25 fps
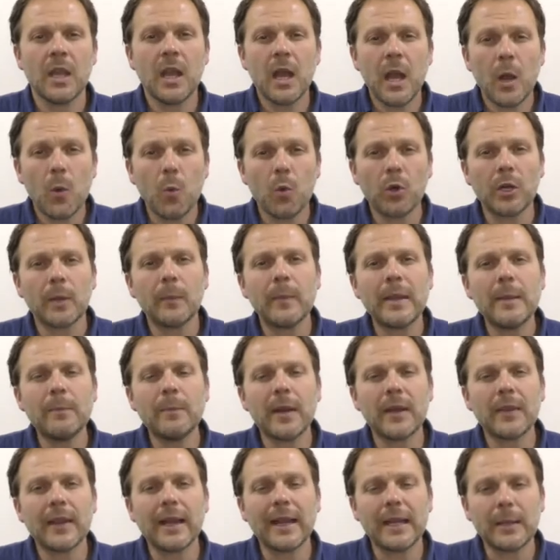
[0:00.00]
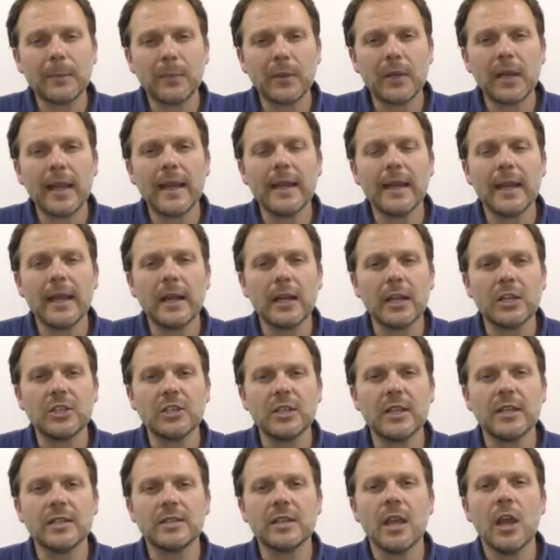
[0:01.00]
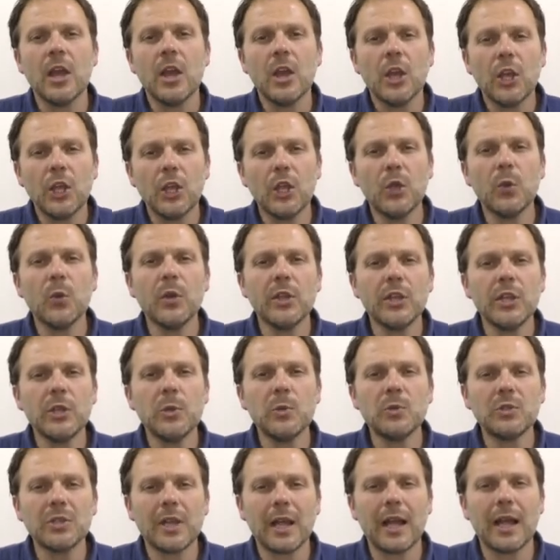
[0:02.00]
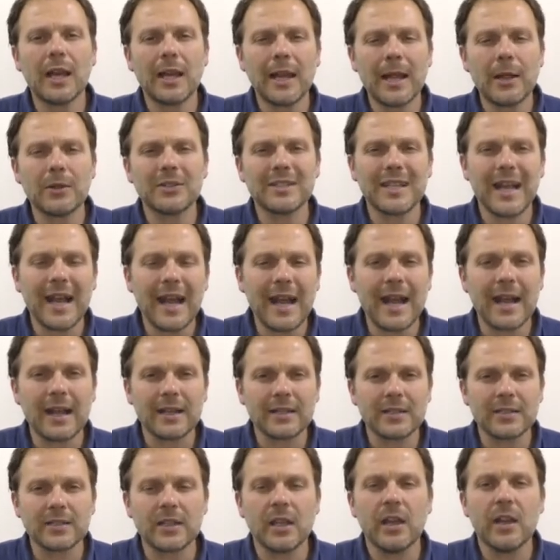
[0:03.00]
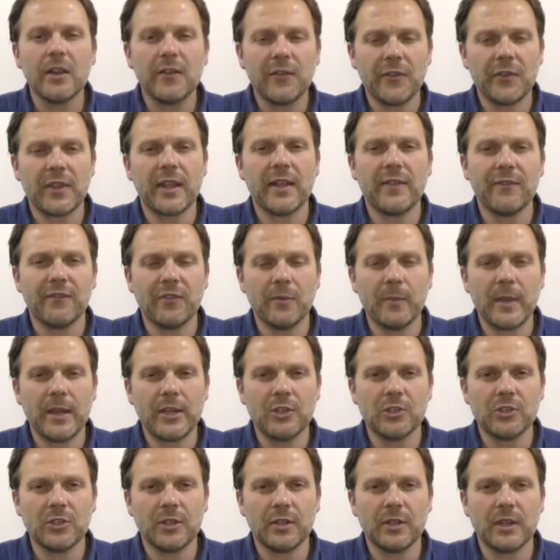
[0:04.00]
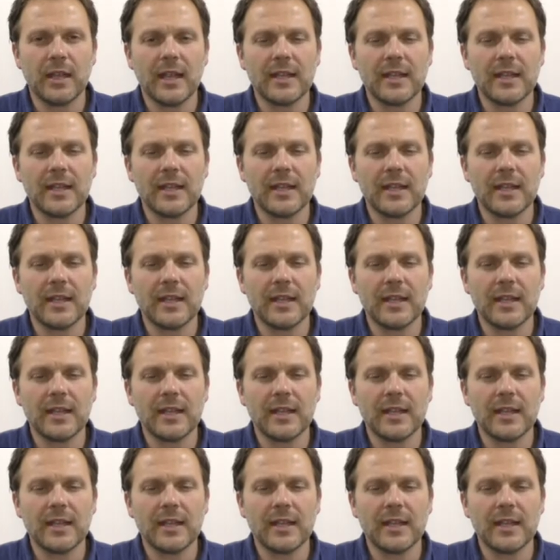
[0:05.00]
And what I mean by that in plain English is, who are you allowed to ask for that information?